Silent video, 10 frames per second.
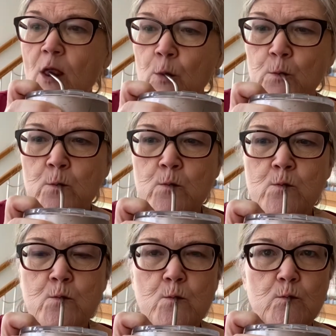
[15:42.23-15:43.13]

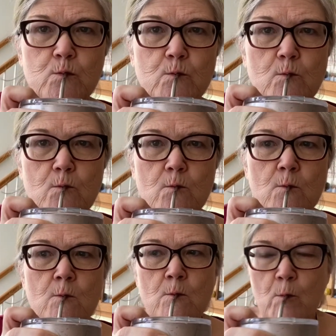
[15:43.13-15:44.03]

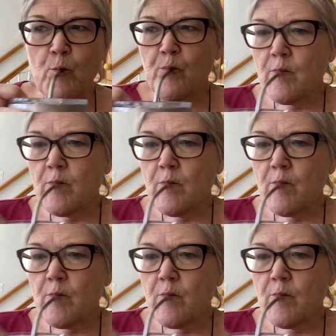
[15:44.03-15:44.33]
(silence)